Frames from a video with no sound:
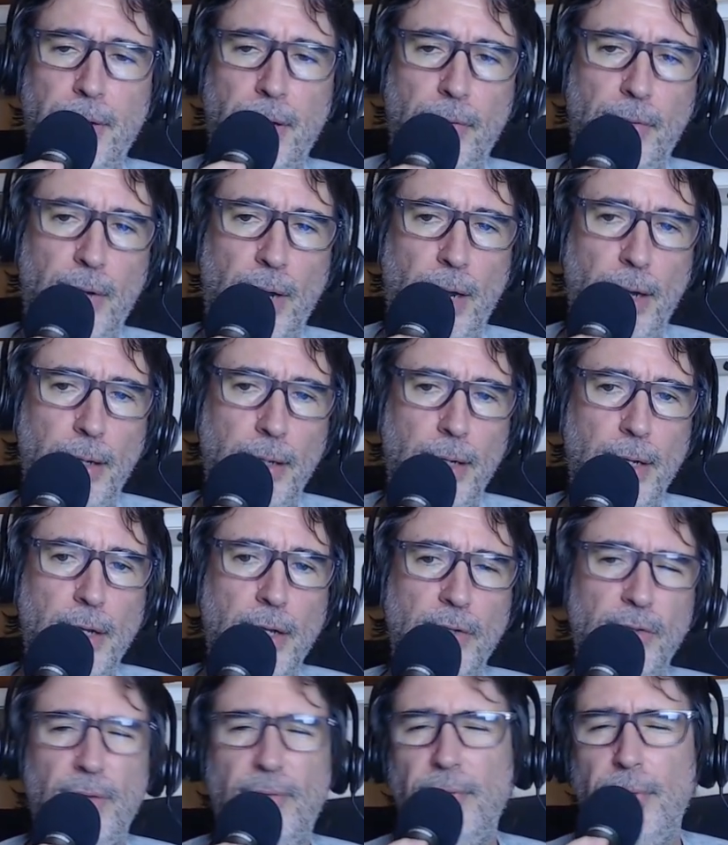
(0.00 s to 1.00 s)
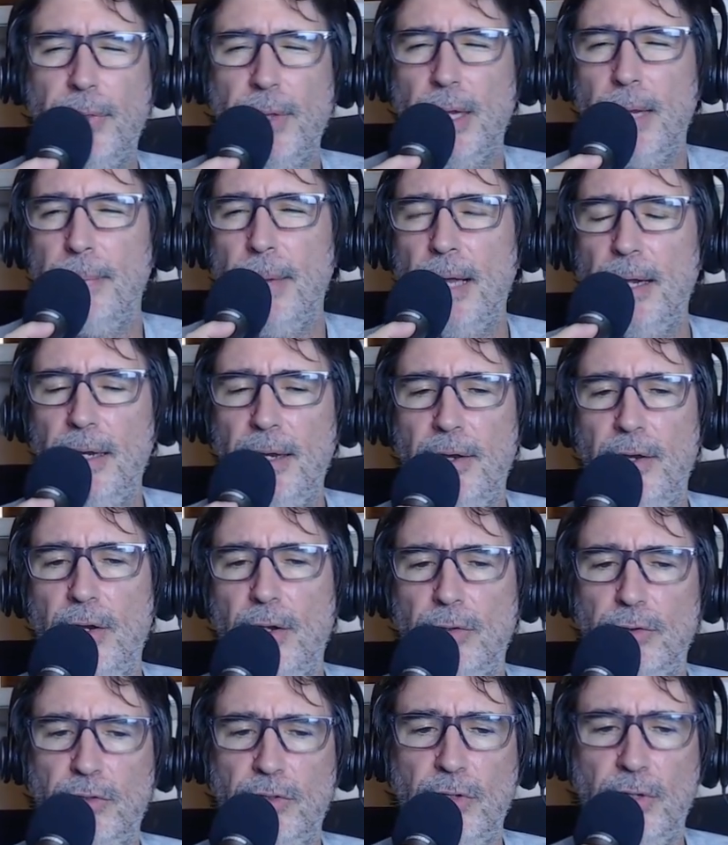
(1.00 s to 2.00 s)
Okay, so if you think about it in
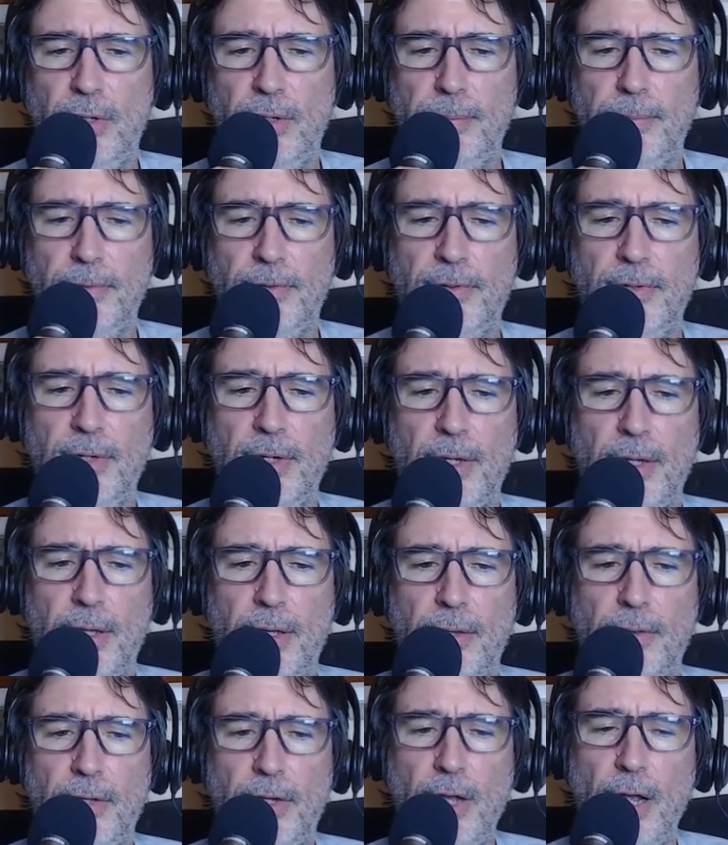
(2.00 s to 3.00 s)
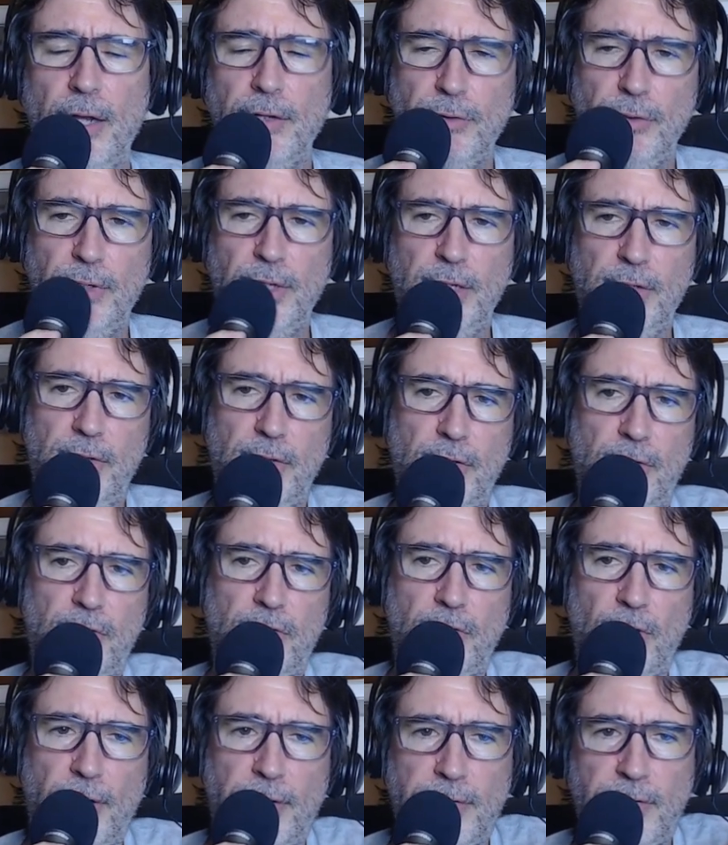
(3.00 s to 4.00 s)
those terms the contradictions
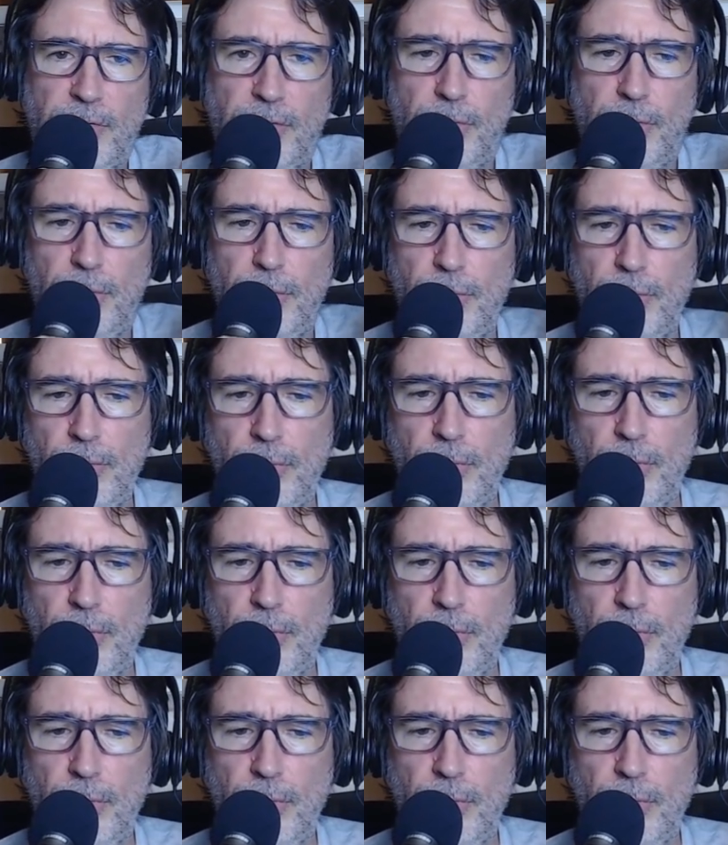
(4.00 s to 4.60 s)
start to